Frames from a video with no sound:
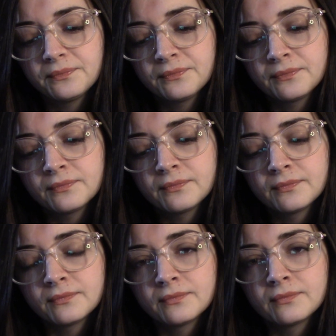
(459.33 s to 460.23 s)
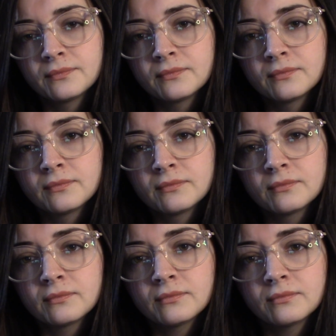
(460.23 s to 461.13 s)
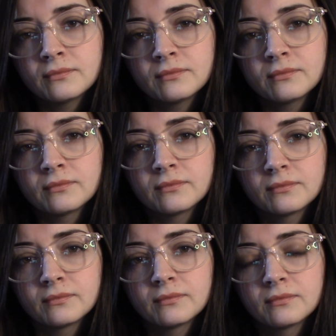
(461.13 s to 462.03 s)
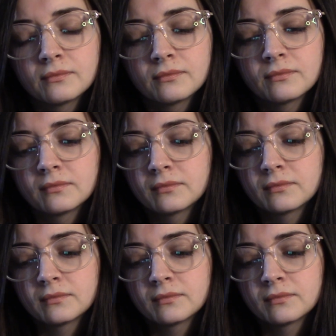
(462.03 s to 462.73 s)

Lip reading: (silence)